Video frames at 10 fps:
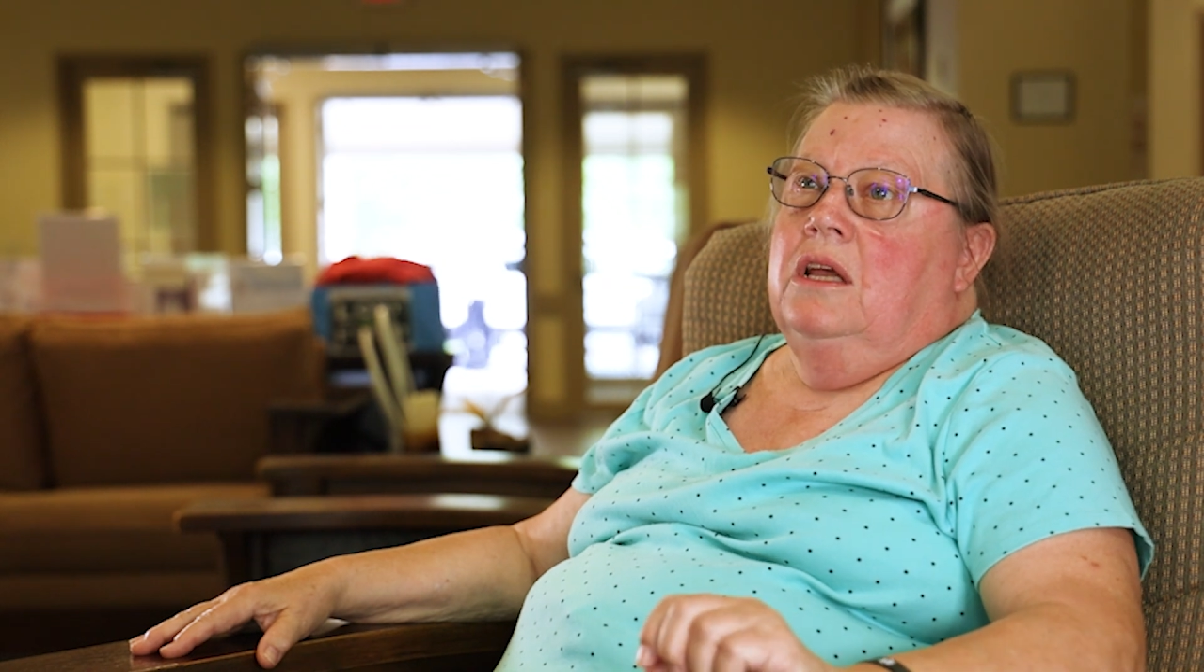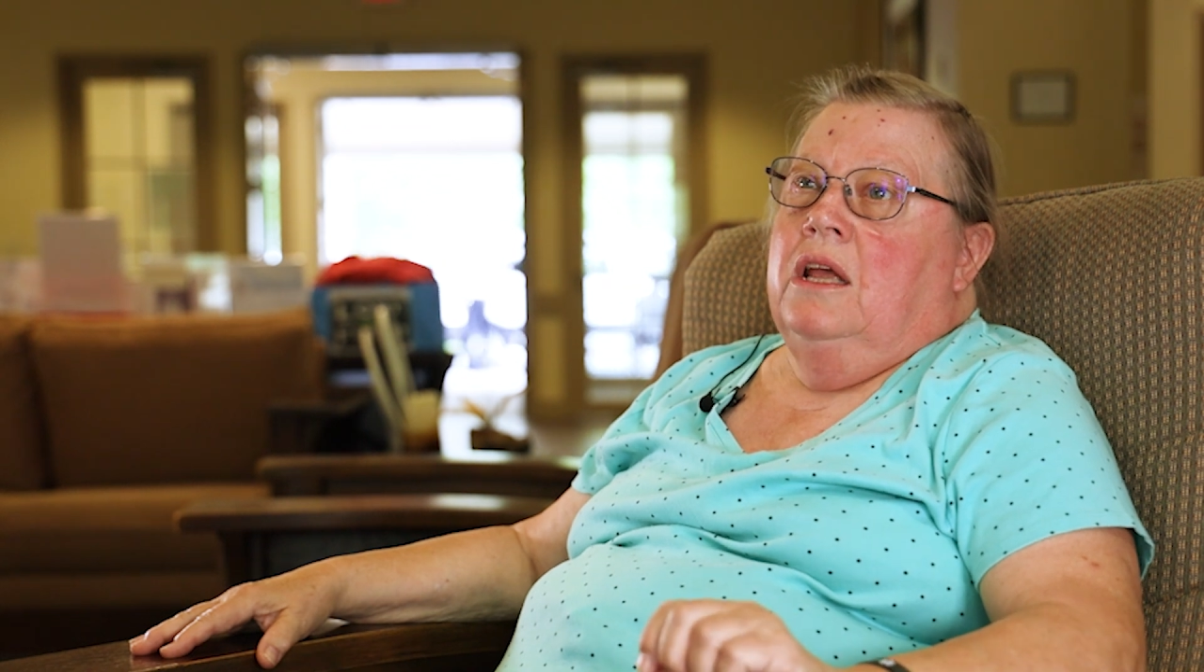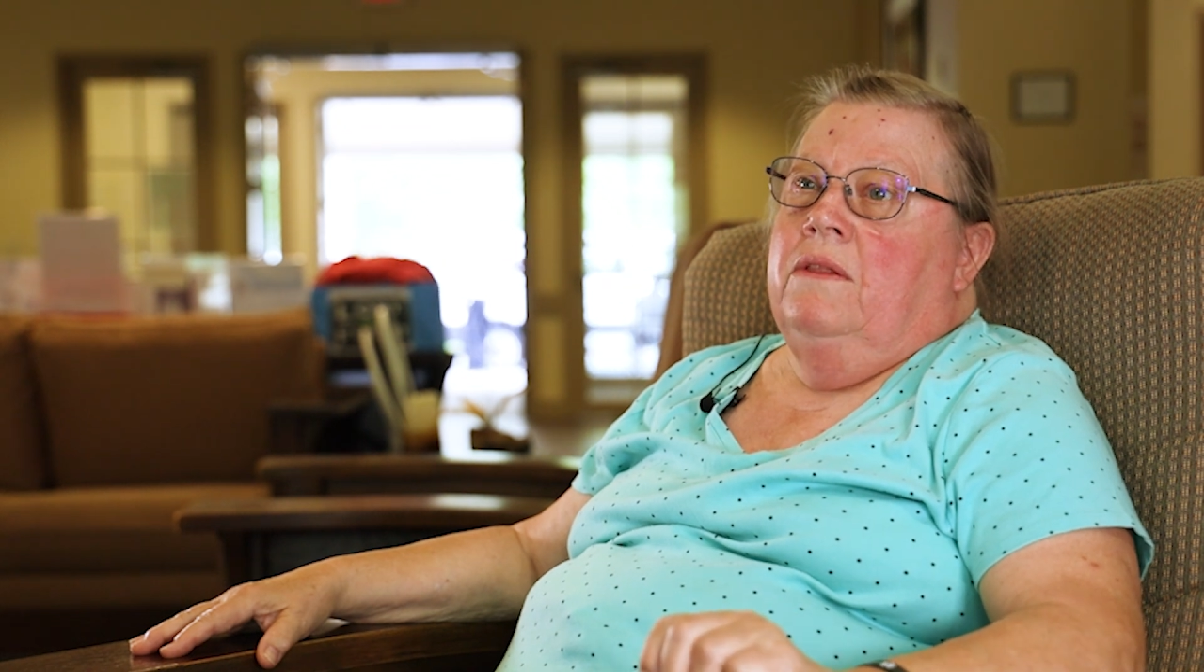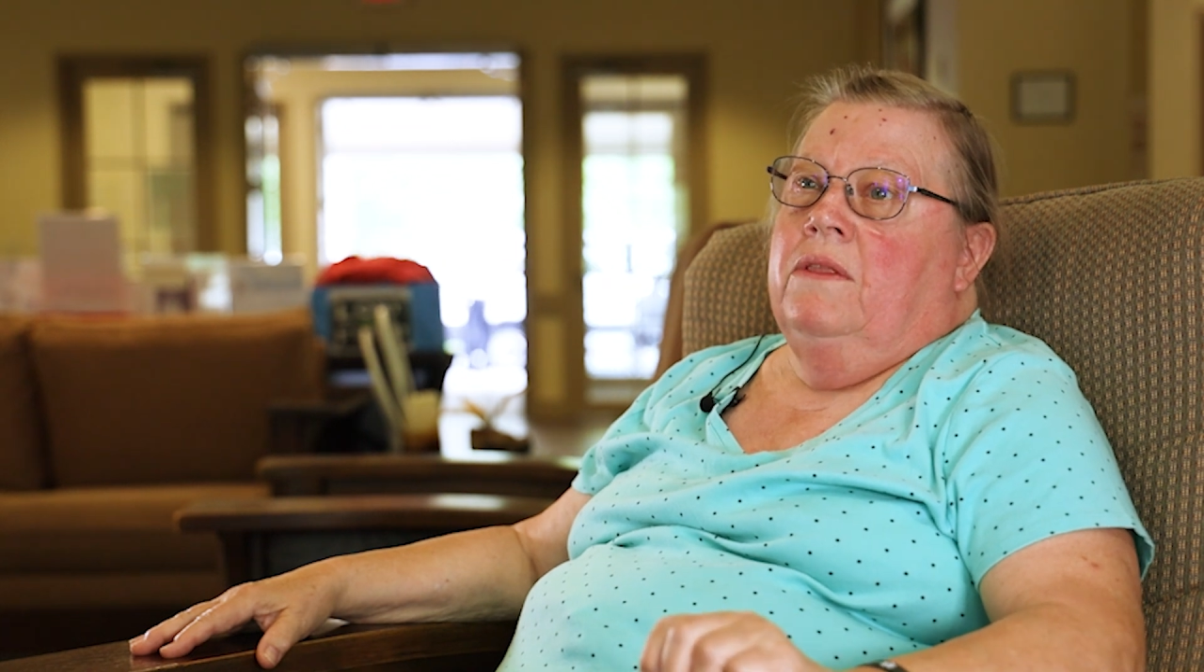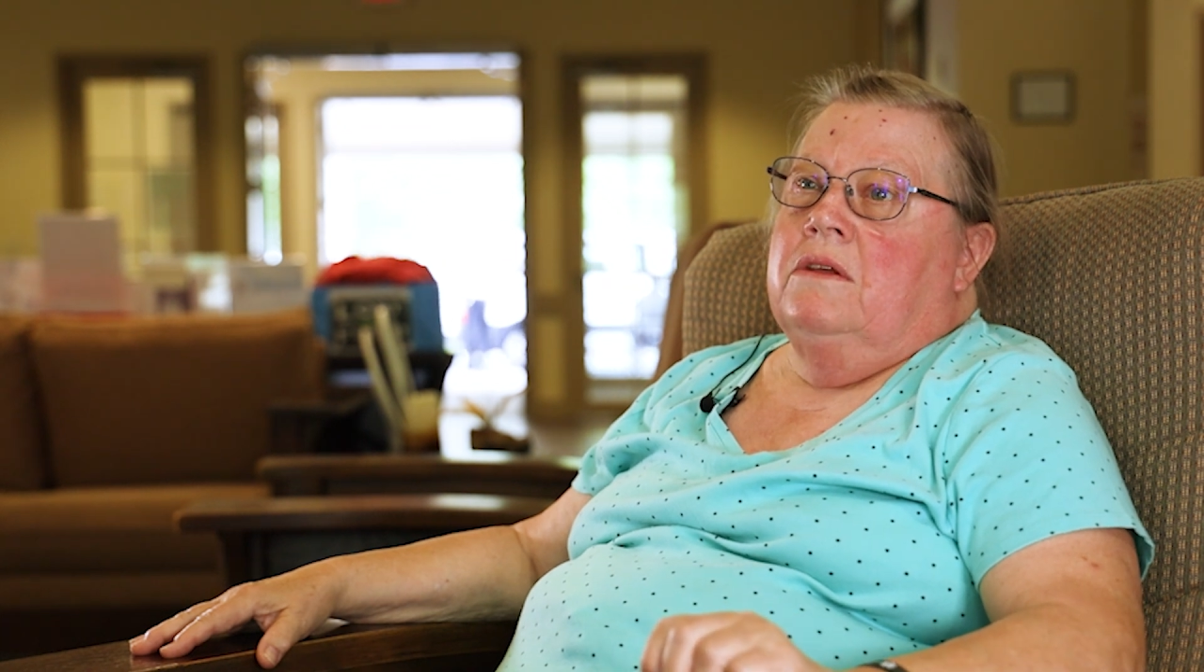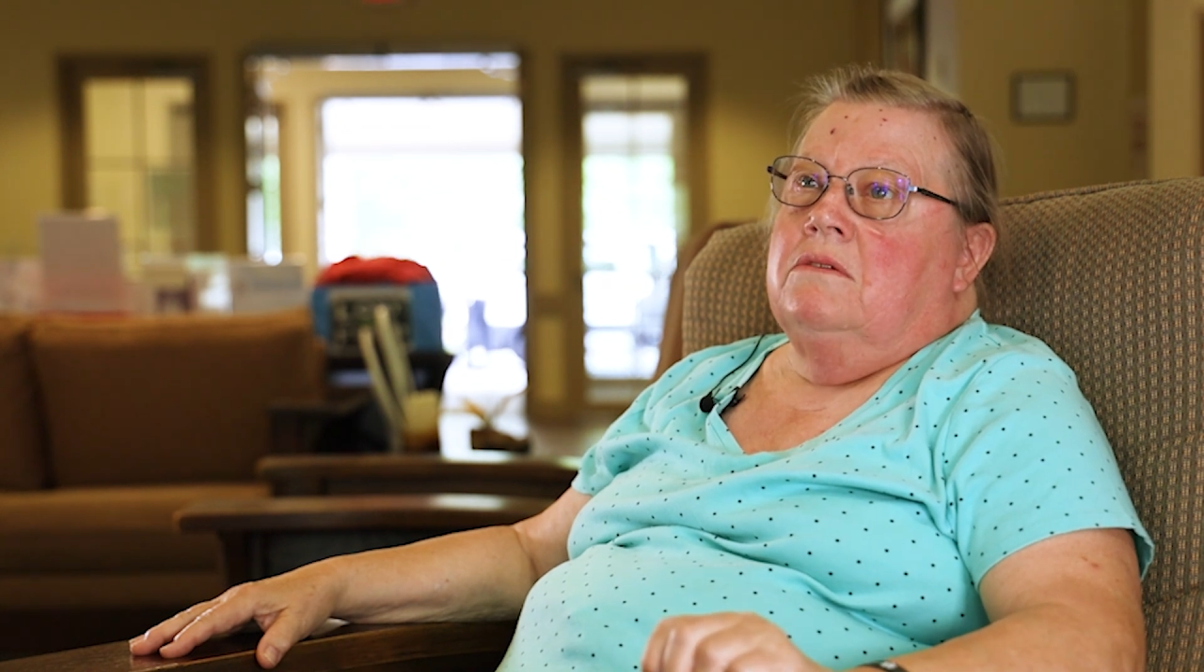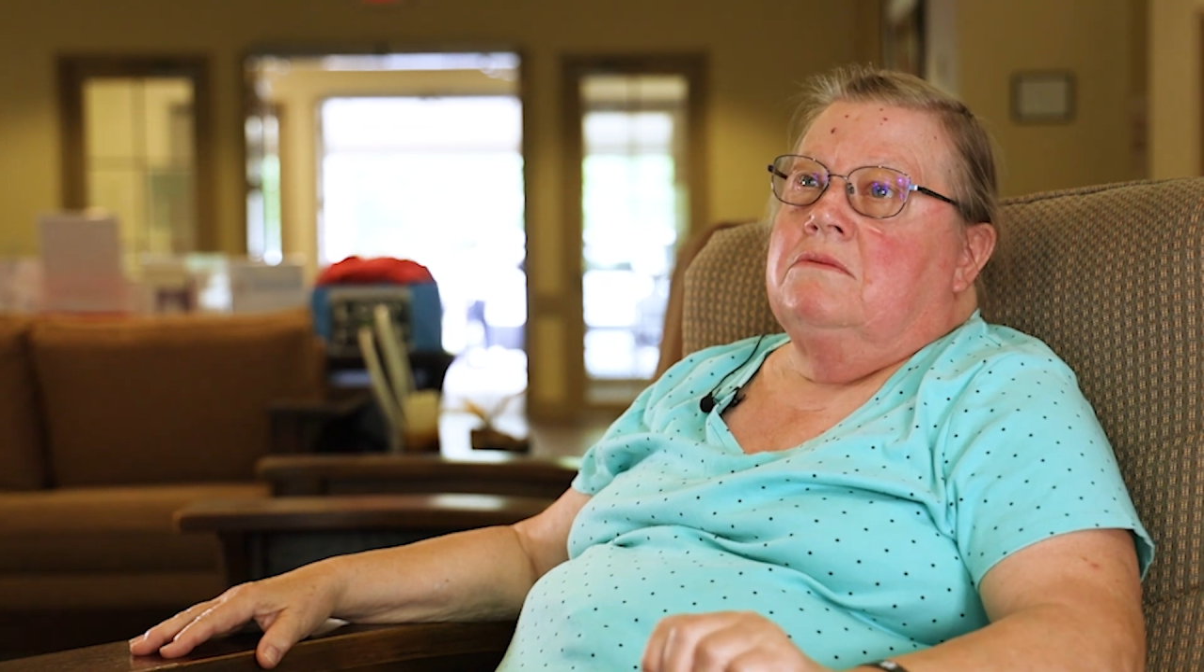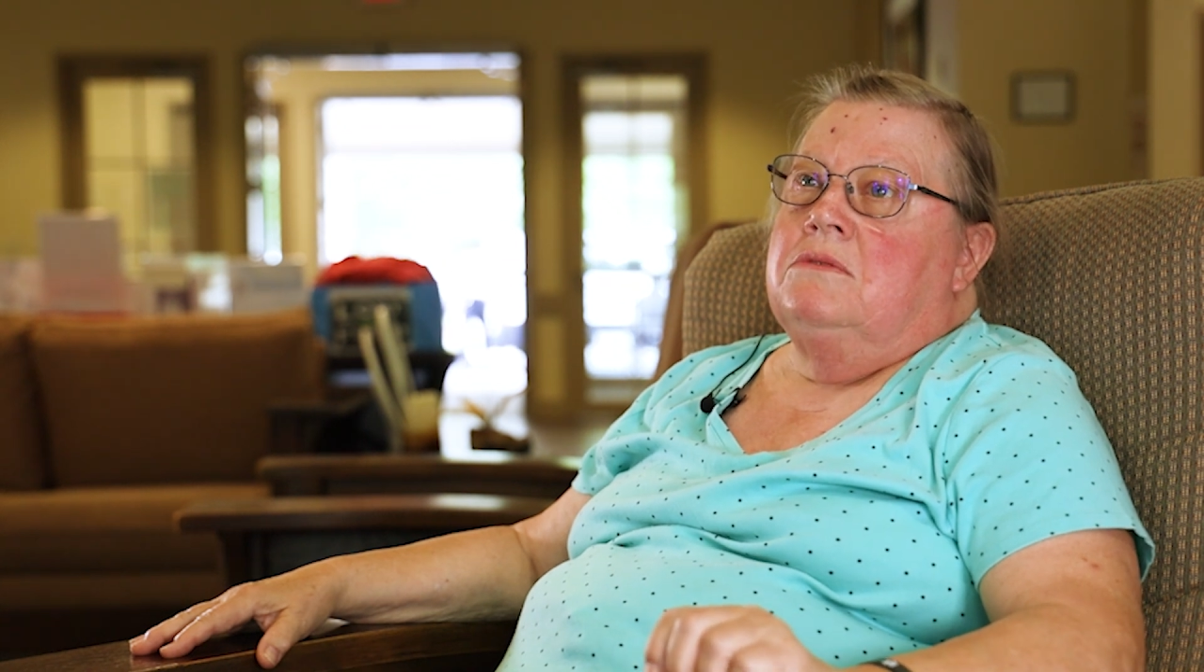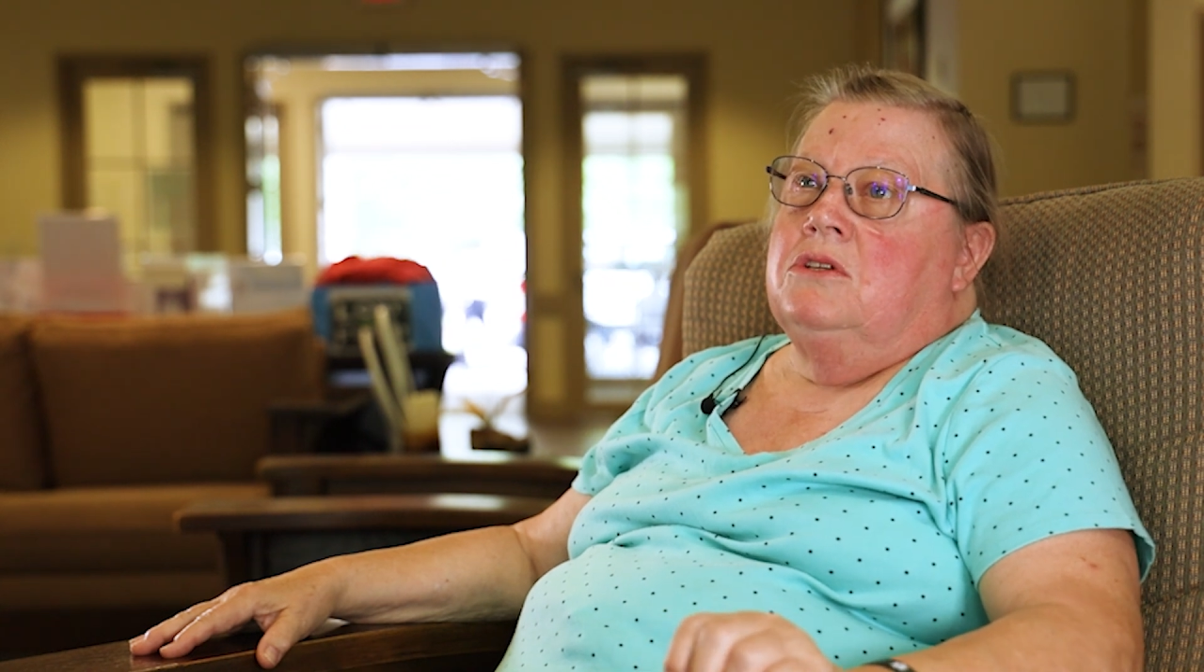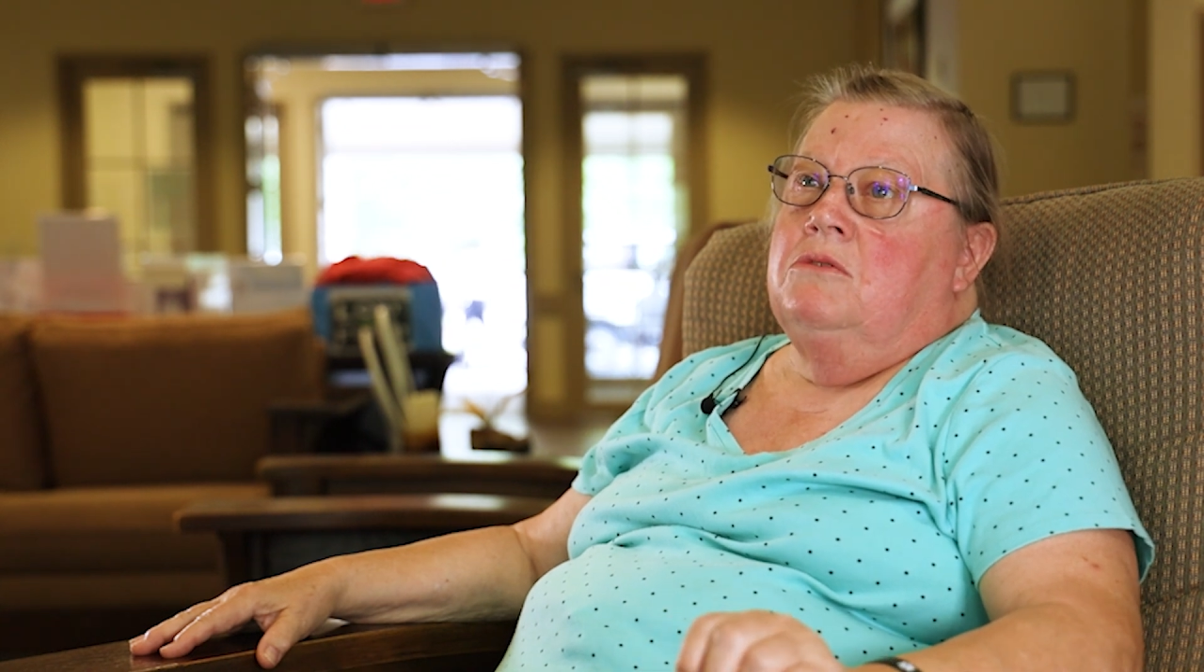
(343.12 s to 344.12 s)
in the
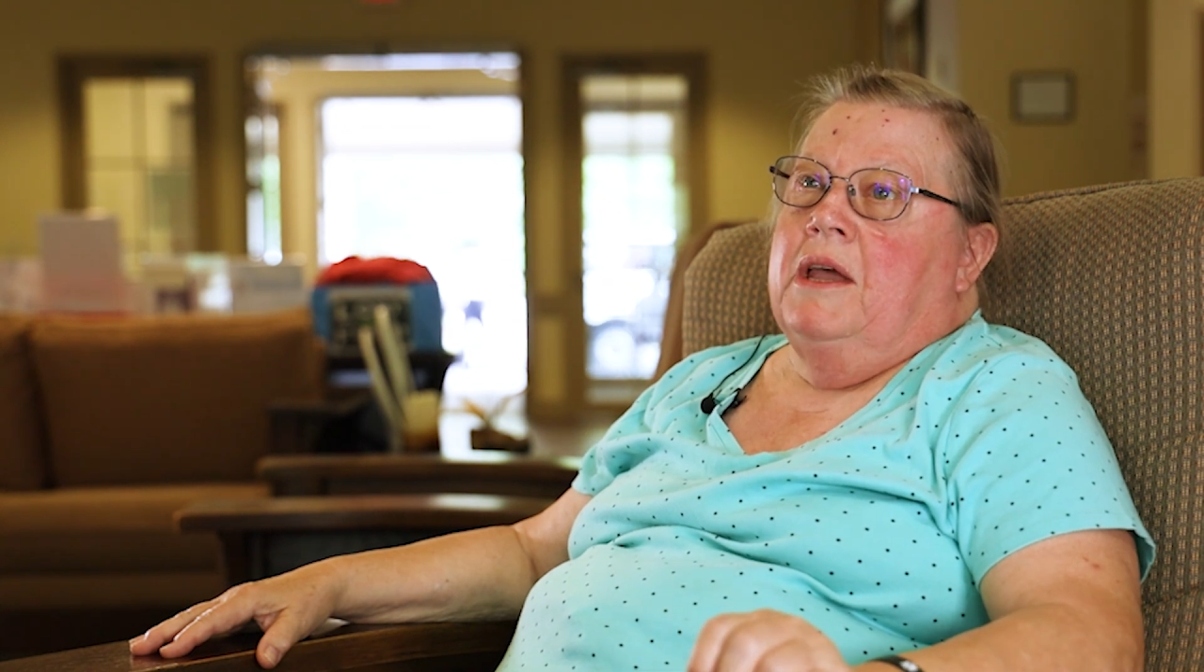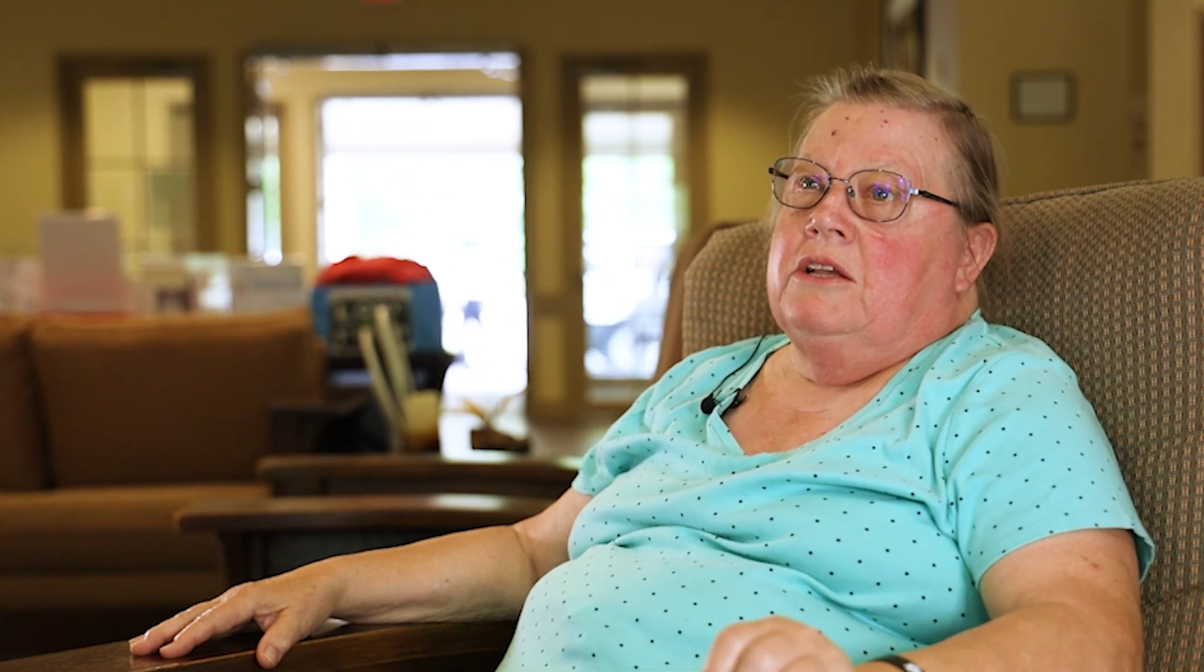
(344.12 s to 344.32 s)
Zoom